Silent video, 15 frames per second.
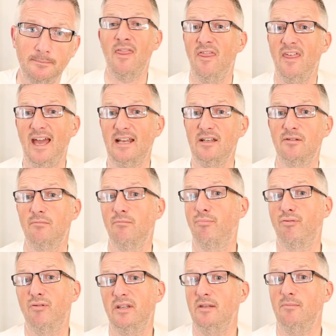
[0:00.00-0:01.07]
And that
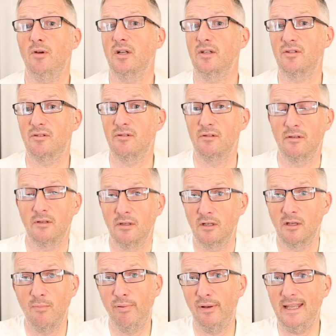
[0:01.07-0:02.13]
pretty much
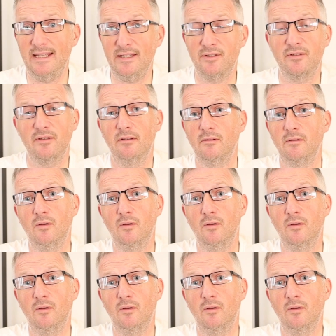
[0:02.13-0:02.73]
completes